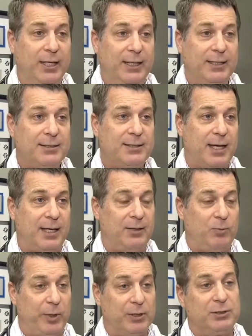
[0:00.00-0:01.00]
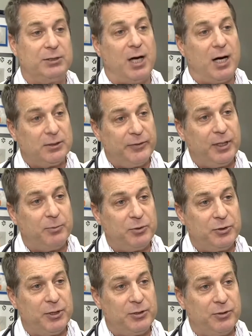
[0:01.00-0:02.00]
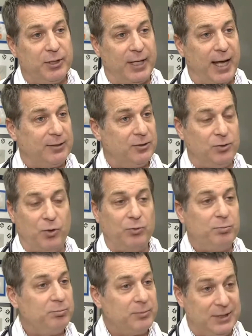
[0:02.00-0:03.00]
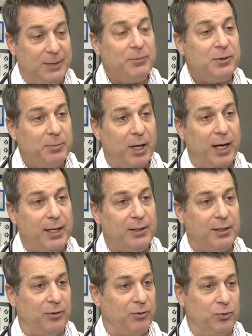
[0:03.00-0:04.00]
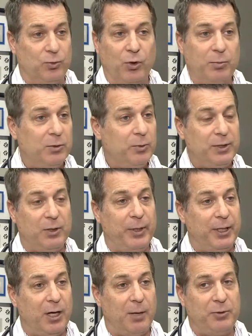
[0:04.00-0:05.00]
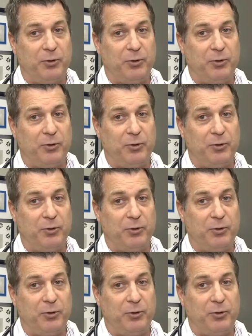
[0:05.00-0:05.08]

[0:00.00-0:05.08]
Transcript: It is a well-tolerated procedure. The cats don't seem to mind. They're normal when they wake up.